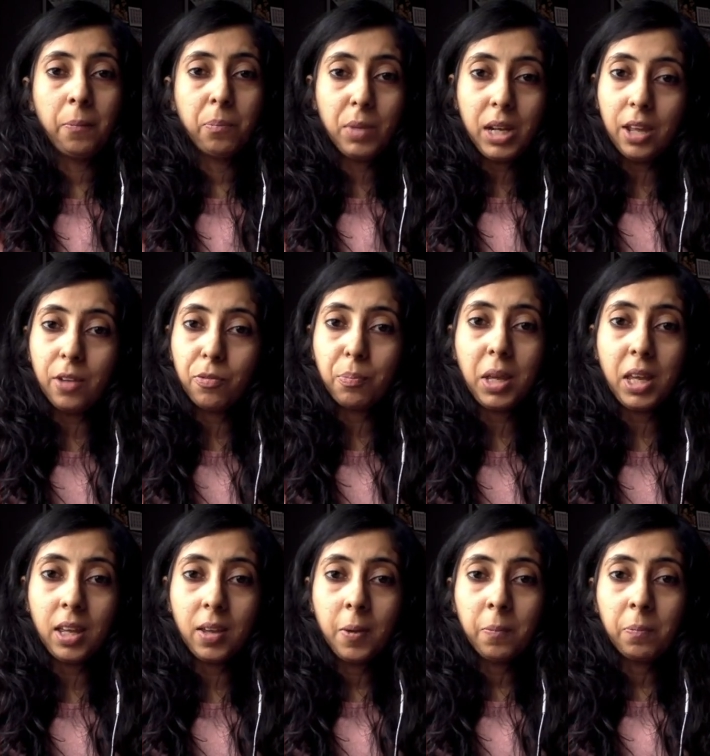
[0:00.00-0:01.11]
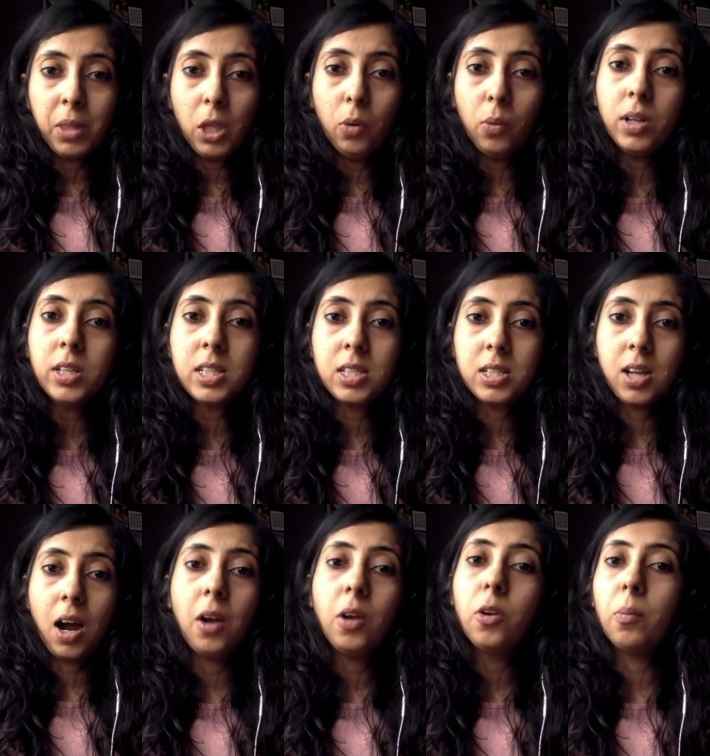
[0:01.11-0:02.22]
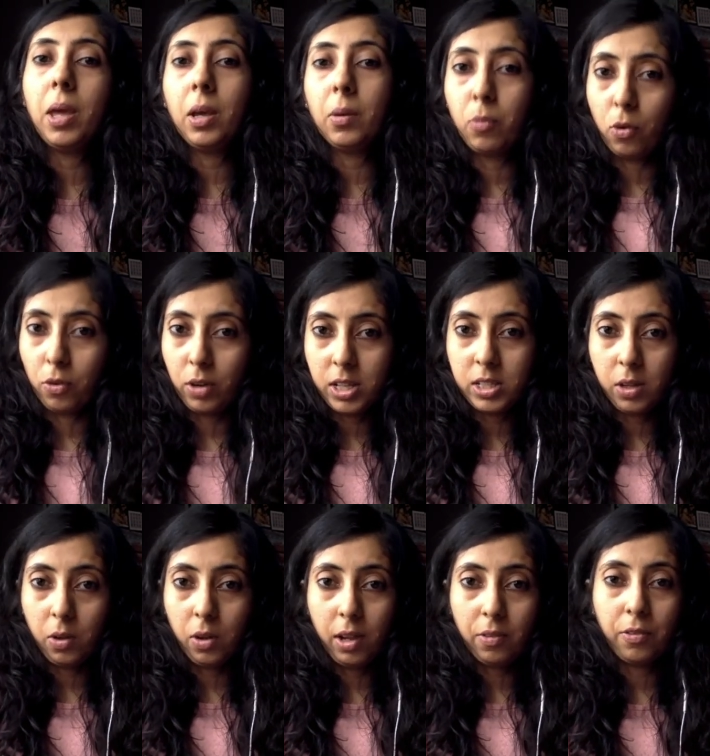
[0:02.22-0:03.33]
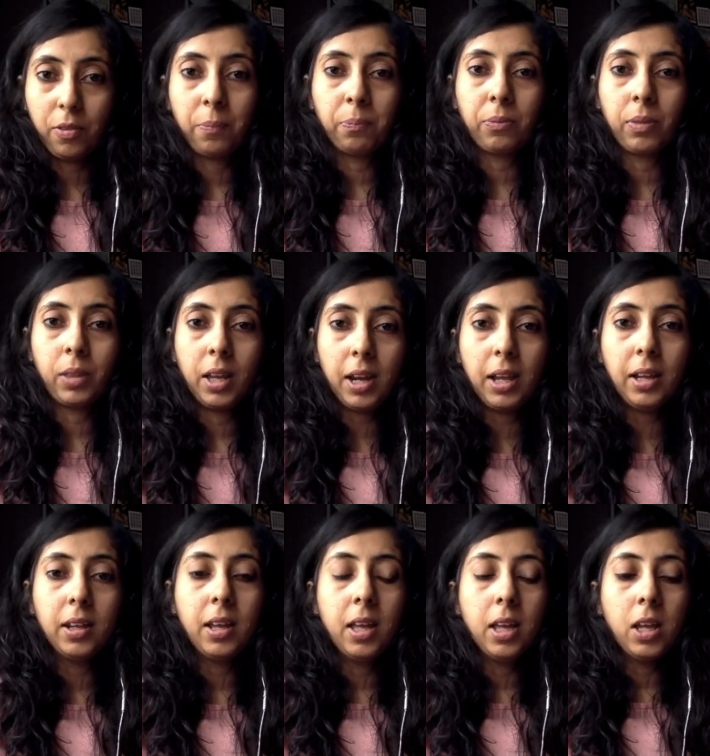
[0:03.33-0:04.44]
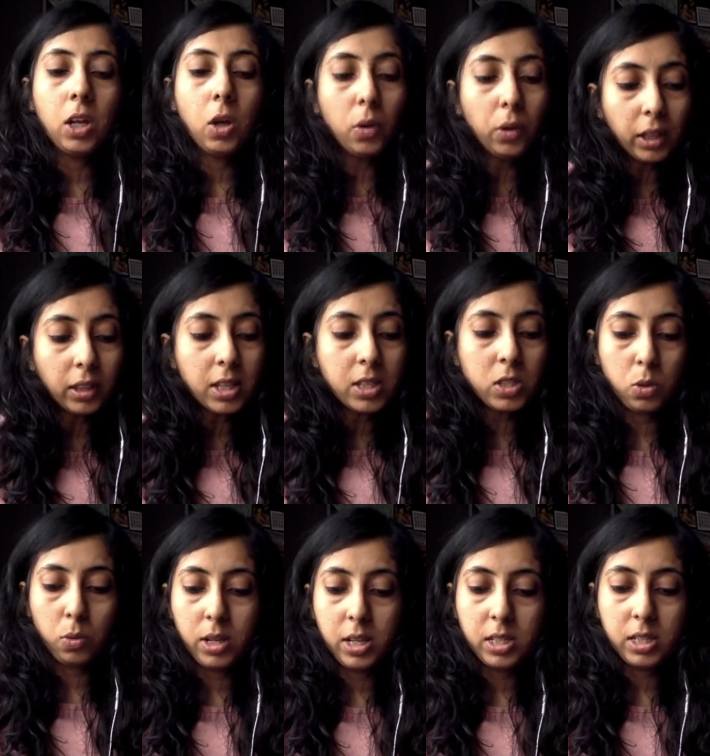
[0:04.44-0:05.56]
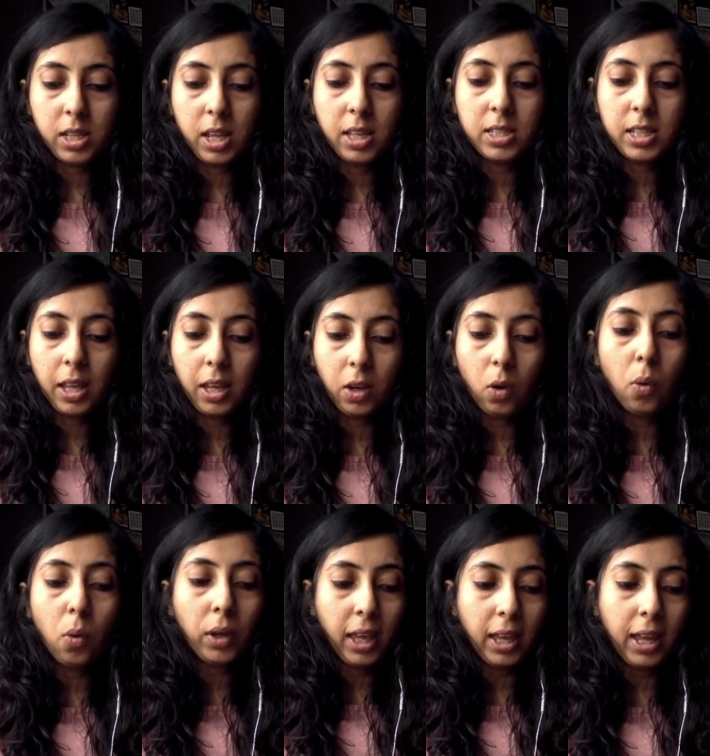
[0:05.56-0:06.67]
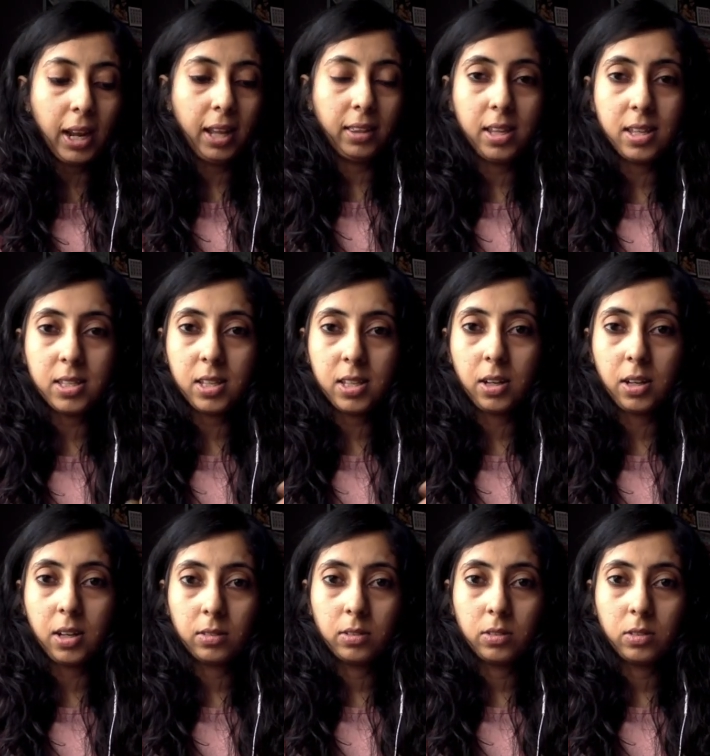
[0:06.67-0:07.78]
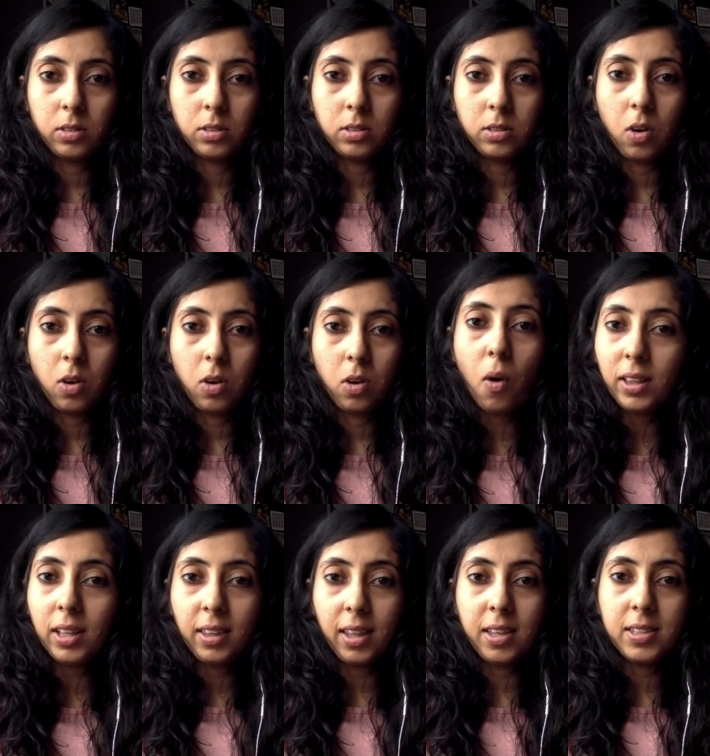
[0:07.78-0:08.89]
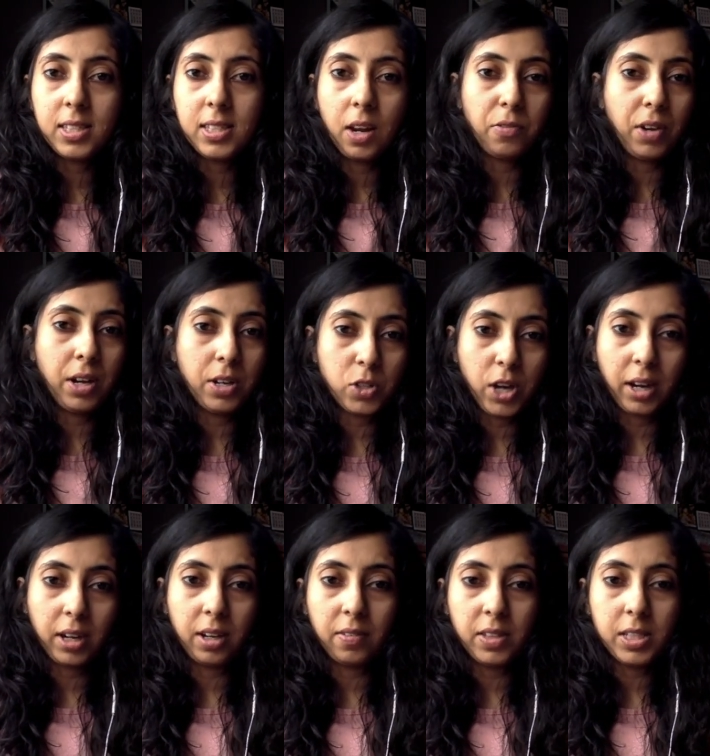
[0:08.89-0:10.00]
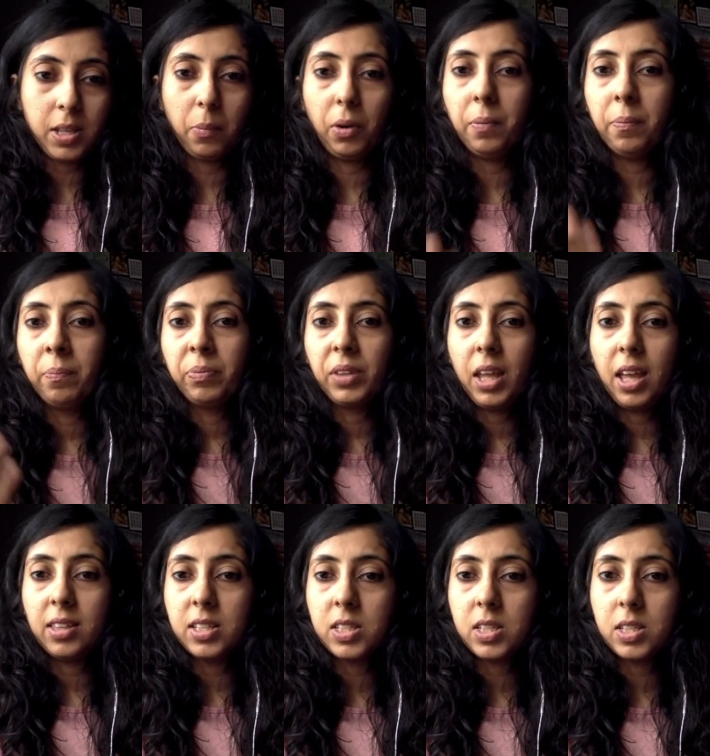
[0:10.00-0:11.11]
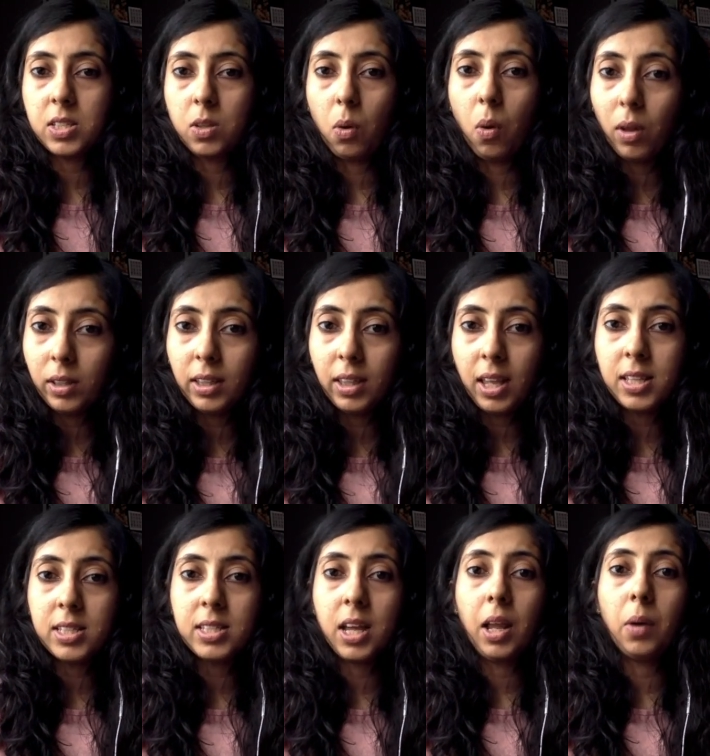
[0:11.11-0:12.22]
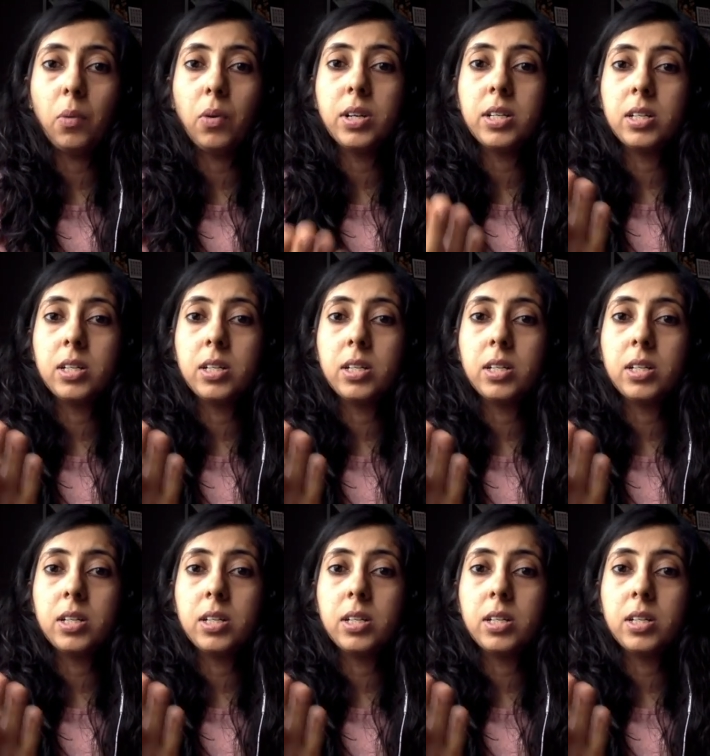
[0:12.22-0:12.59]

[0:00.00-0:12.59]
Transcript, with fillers: believe me, you will start to make progress in your life, right? Now, look at these two lists and say, okay, great, these are all the things that I find attractive in someone, and this is all the things that I would